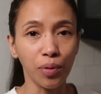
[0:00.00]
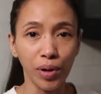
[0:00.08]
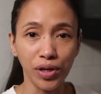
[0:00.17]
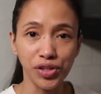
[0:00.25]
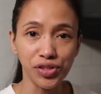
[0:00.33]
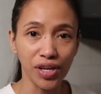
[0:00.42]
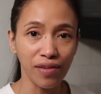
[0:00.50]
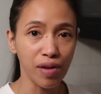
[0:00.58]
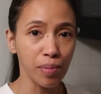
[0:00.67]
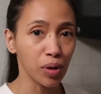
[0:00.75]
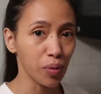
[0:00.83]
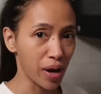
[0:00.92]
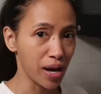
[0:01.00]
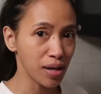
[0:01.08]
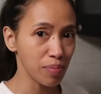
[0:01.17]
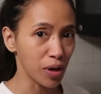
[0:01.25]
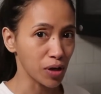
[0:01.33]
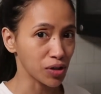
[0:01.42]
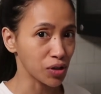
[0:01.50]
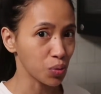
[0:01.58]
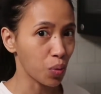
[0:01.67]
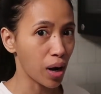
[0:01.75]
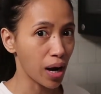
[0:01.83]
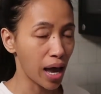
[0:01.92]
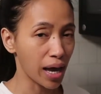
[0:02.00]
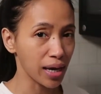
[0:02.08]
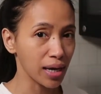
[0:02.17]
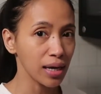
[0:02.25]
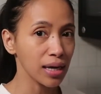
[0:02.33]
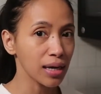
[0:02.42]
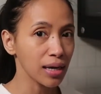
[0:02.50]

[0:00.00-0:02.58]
I want to just give them a credit because it's what I